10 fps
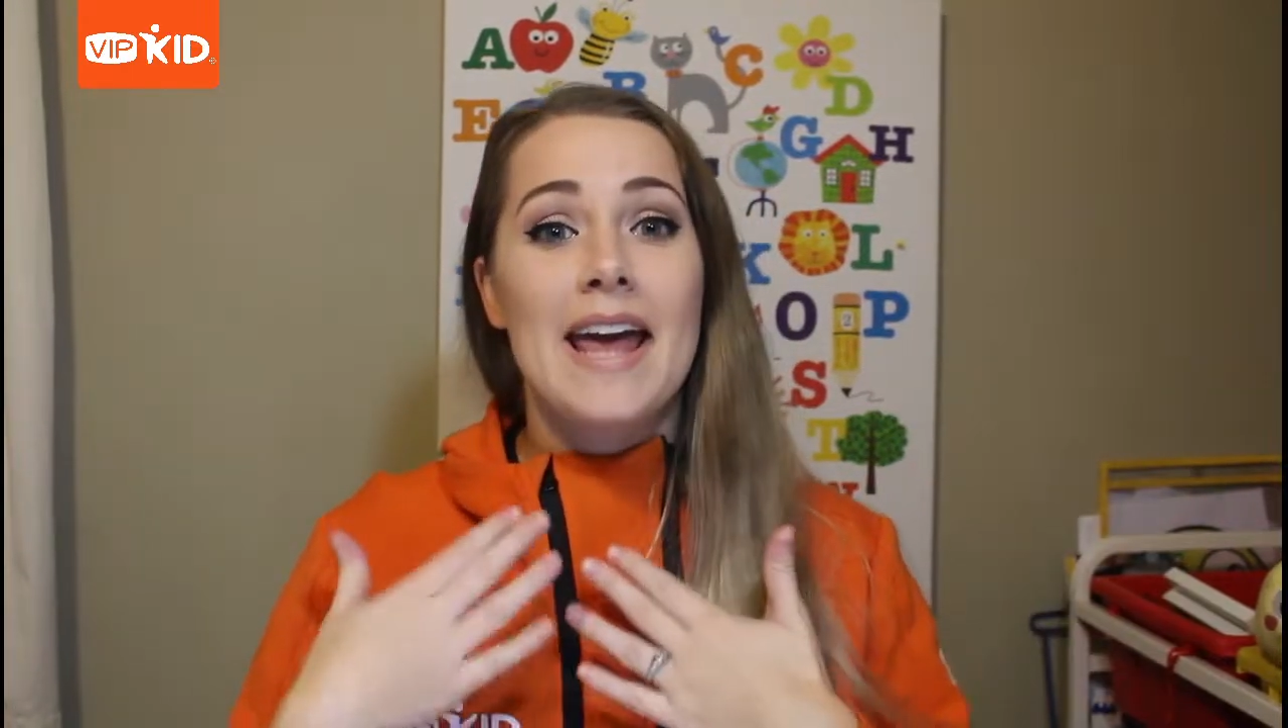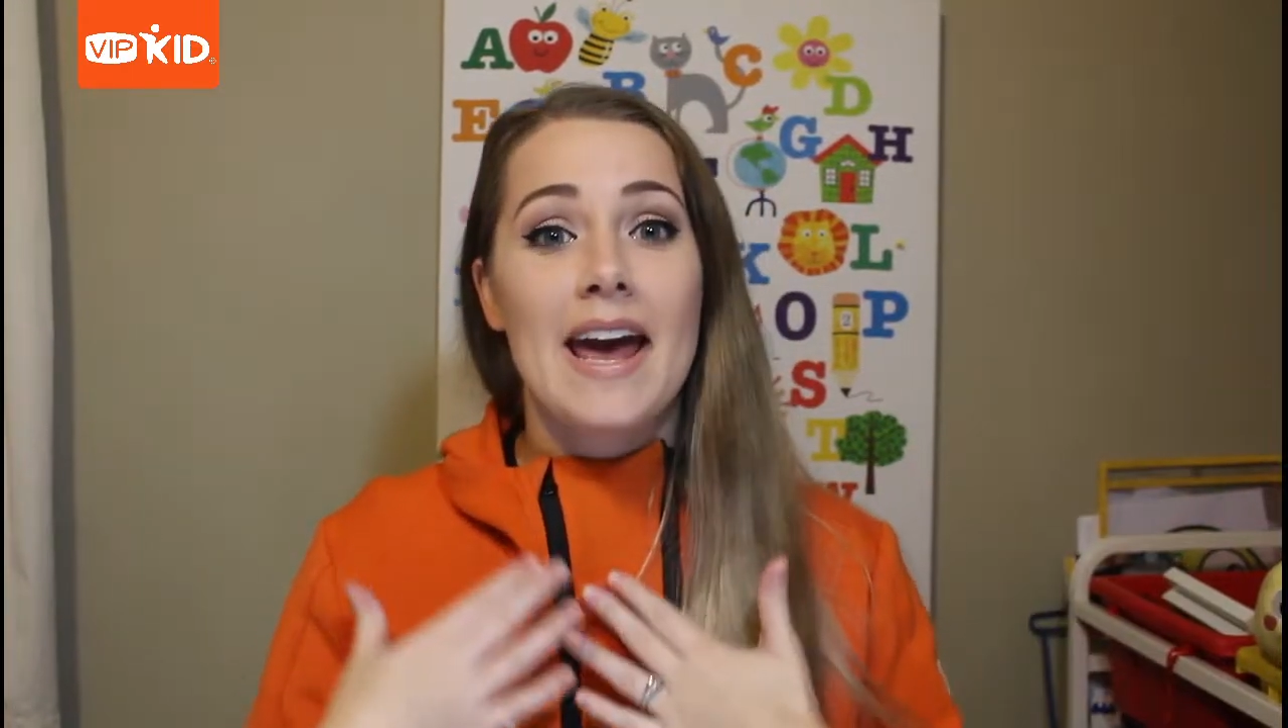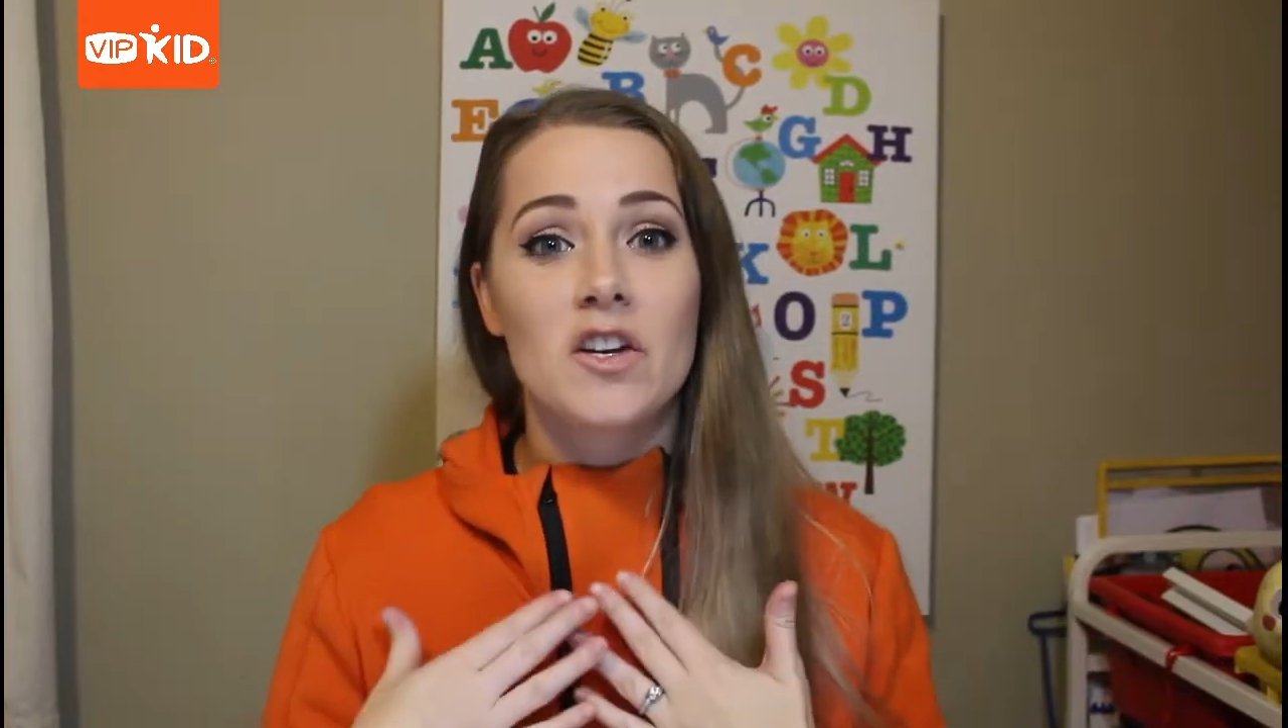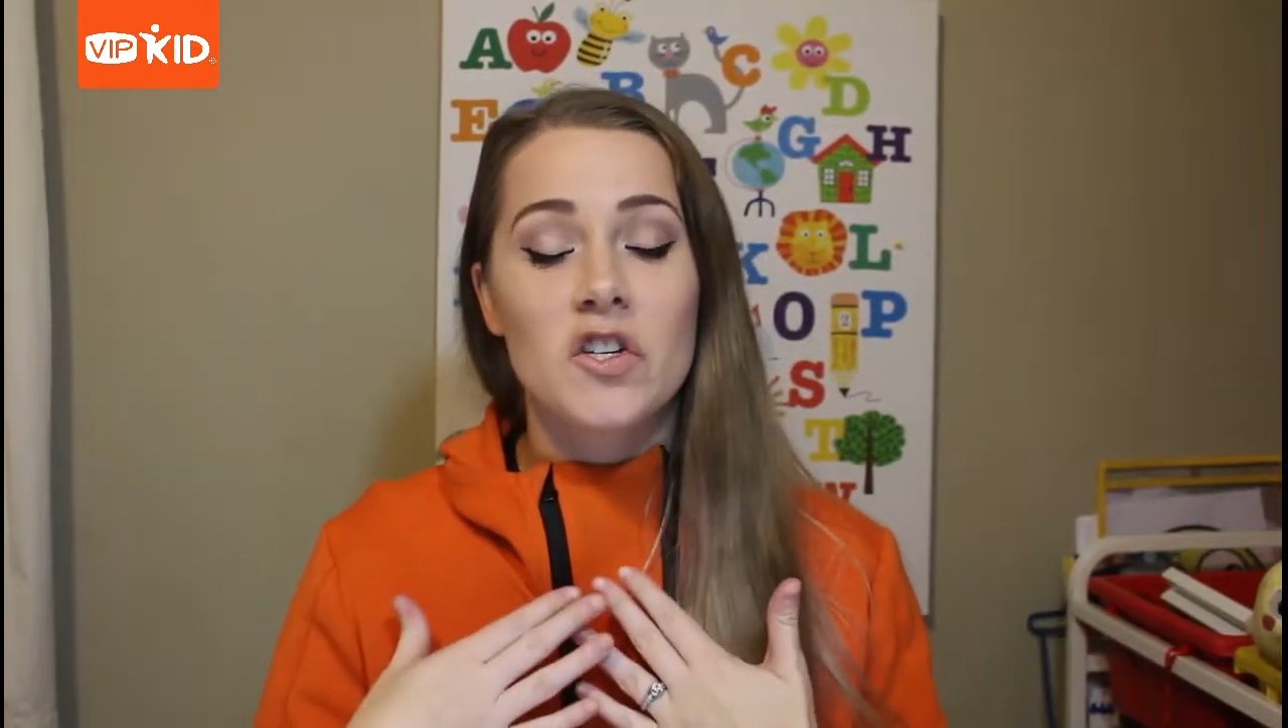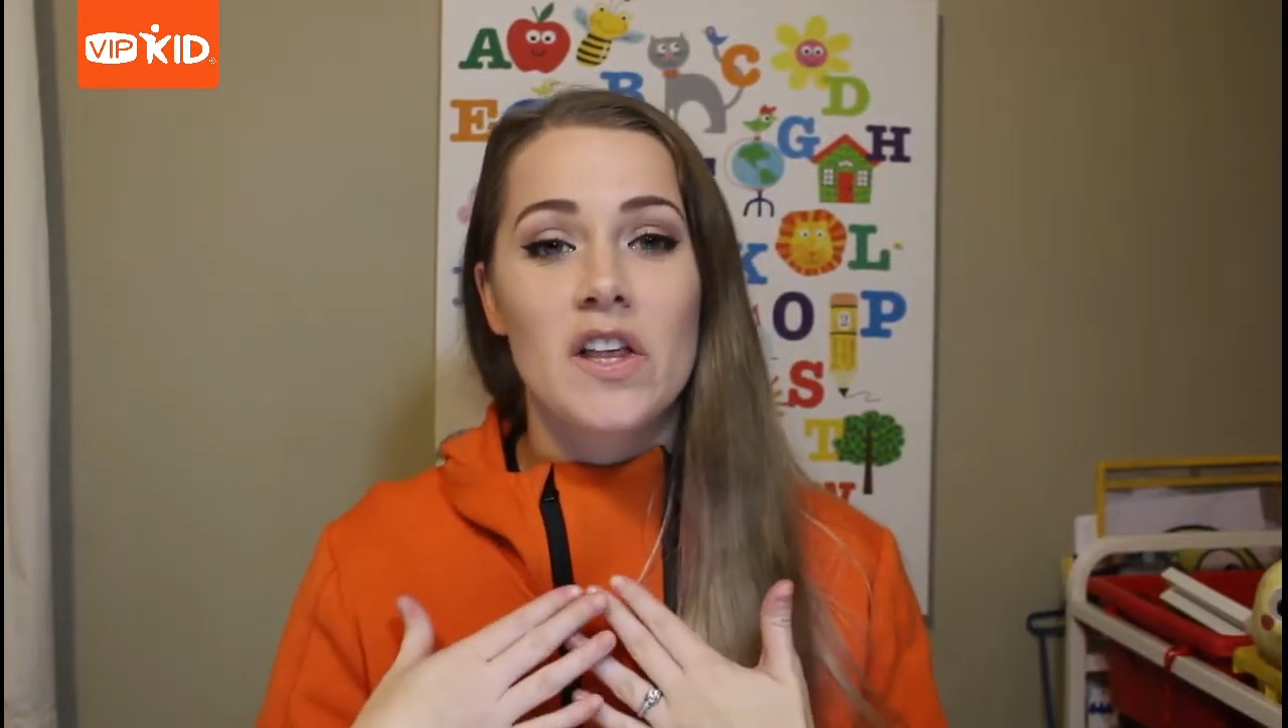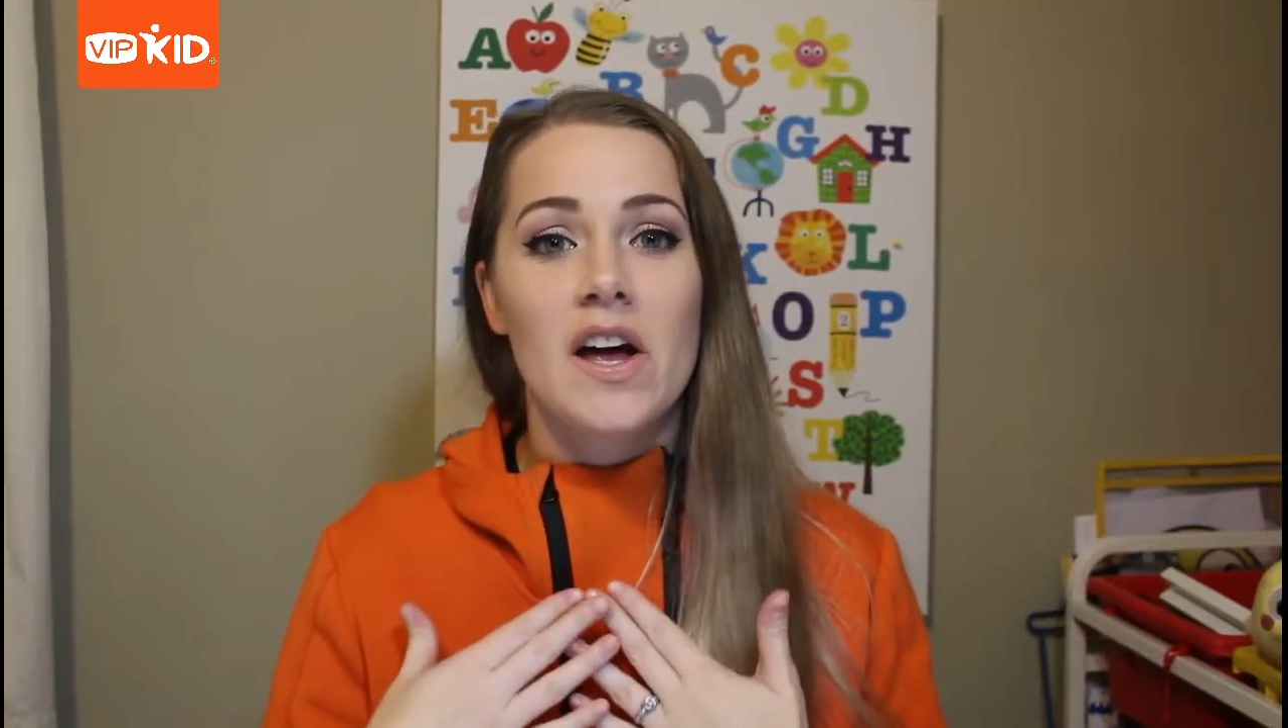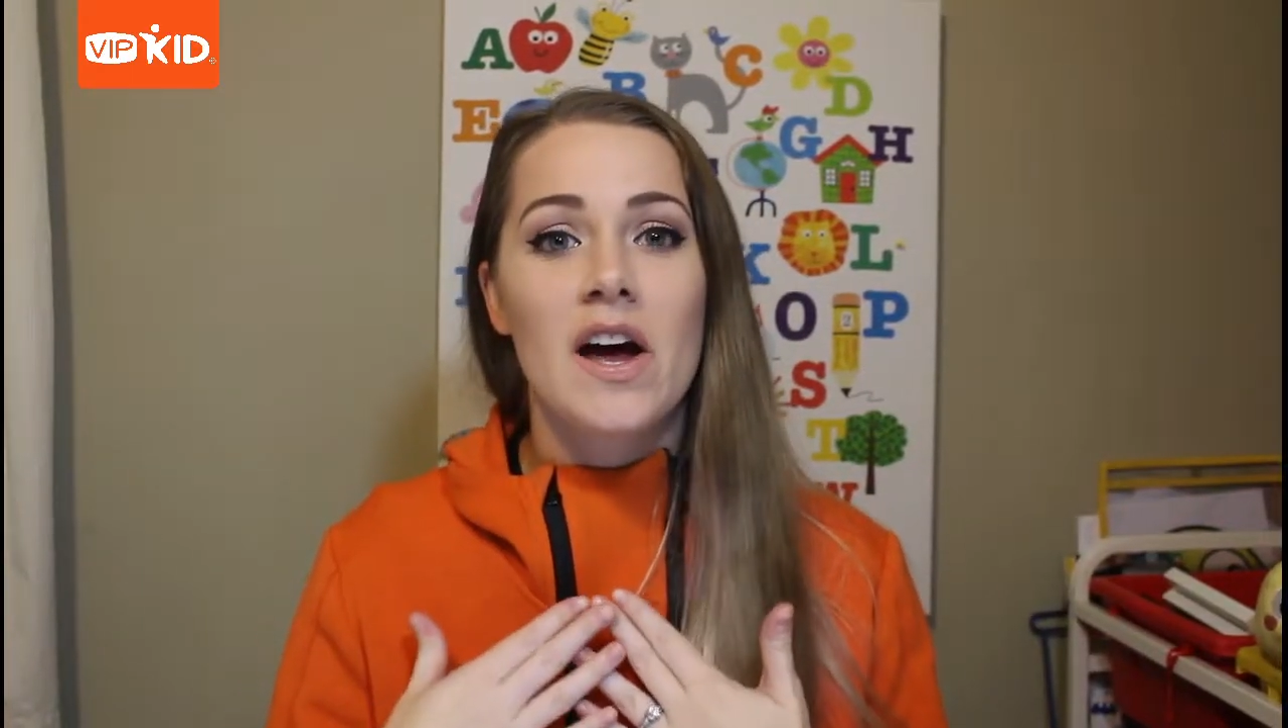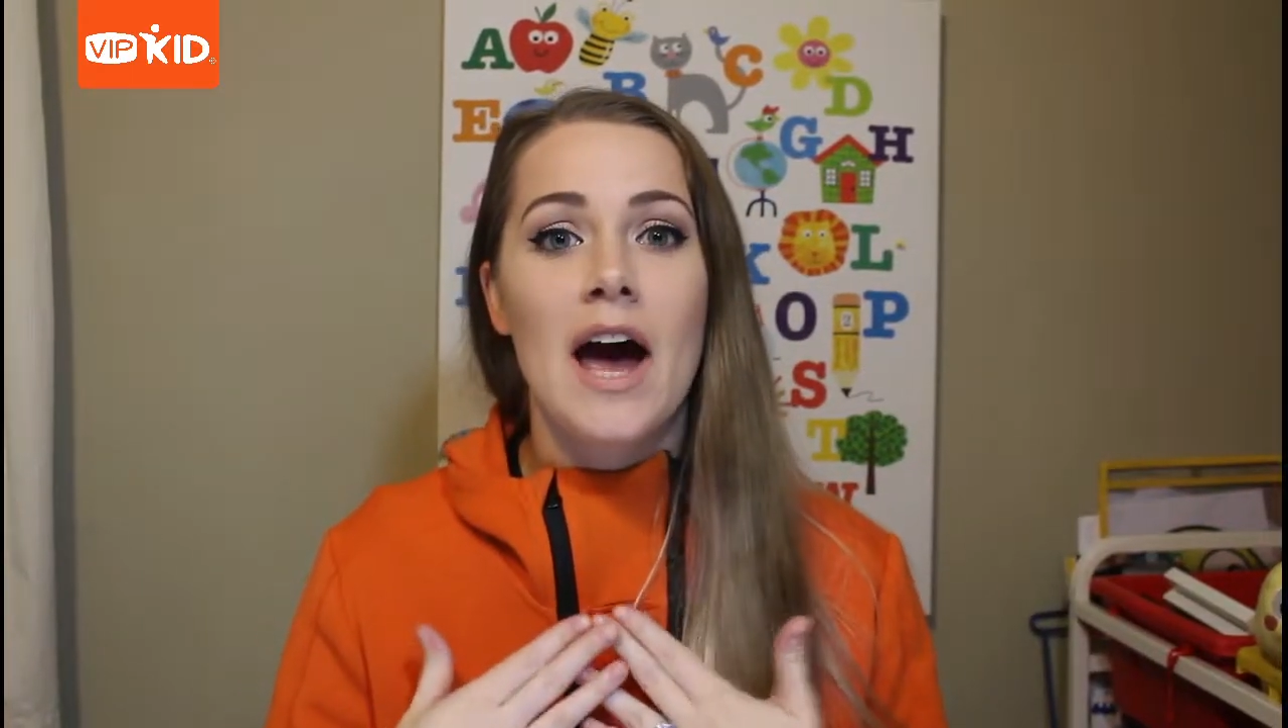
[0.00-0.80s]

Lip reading: Angela.